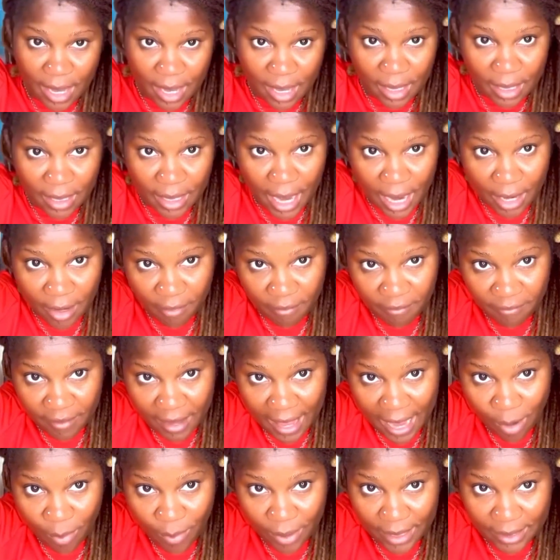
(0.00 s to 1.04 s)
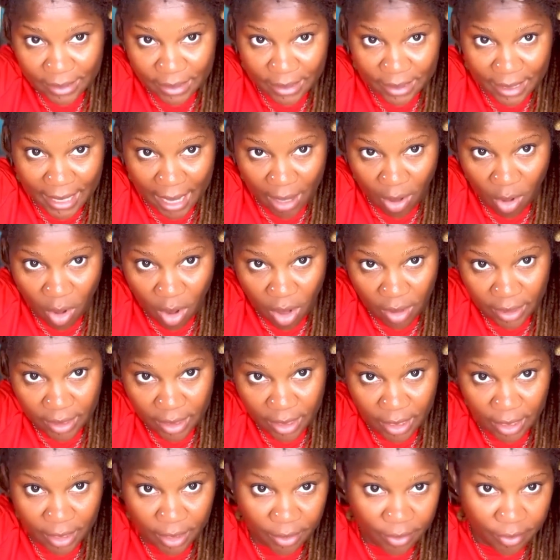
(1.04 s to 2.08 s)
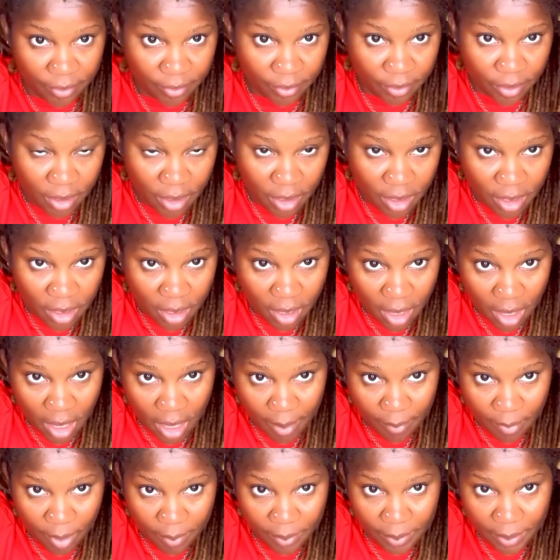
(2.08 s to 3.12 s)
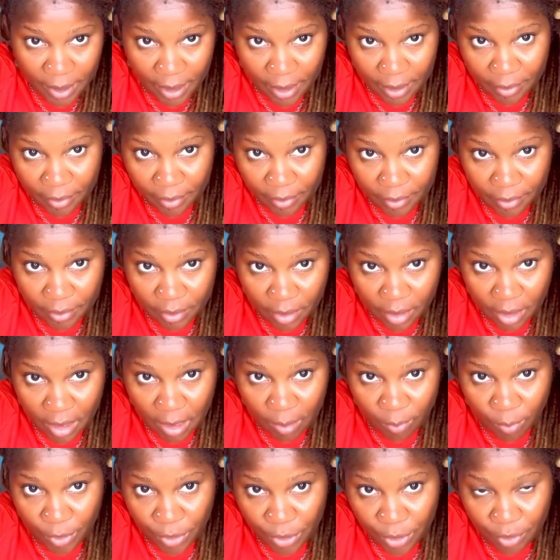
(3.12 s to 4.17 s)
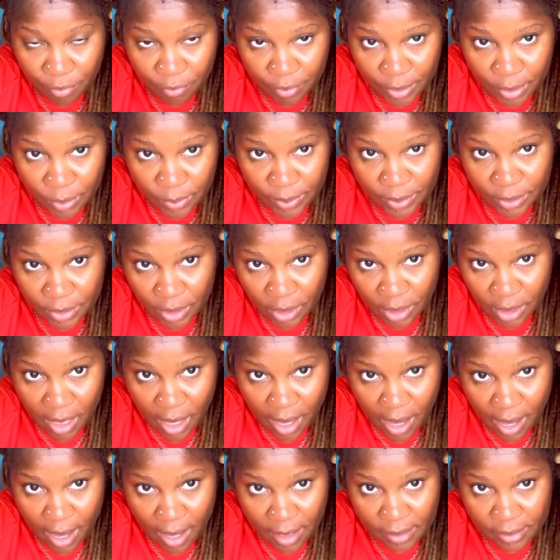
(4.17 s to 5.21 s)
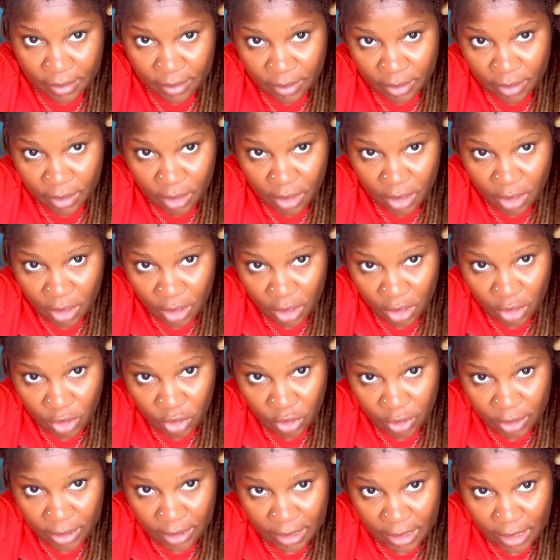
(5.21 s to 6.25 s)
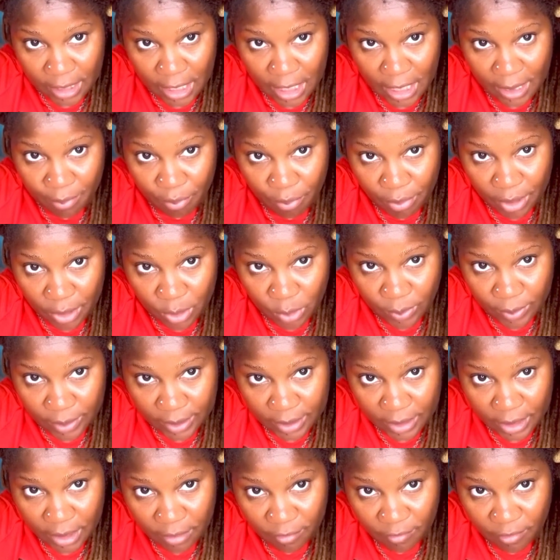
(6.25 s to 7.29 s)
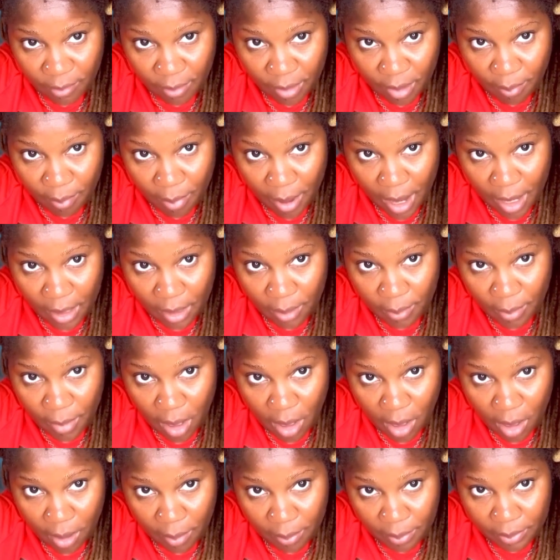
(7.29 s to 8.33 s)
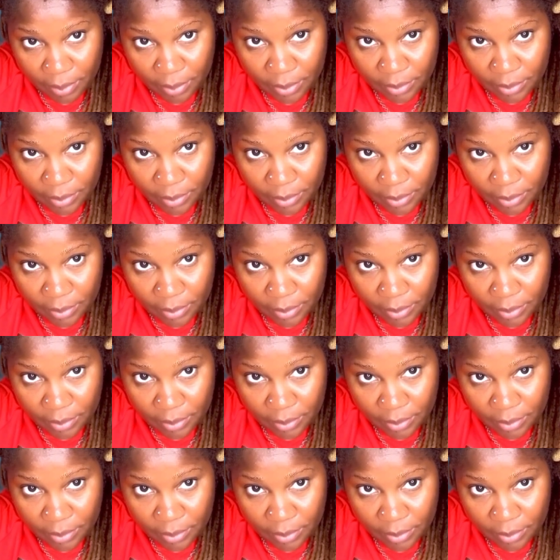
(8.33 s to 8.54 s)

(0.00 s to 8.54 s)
get your flyaways and like all the hair up here, when you retwist your locks, just keep retwisting from the bottom up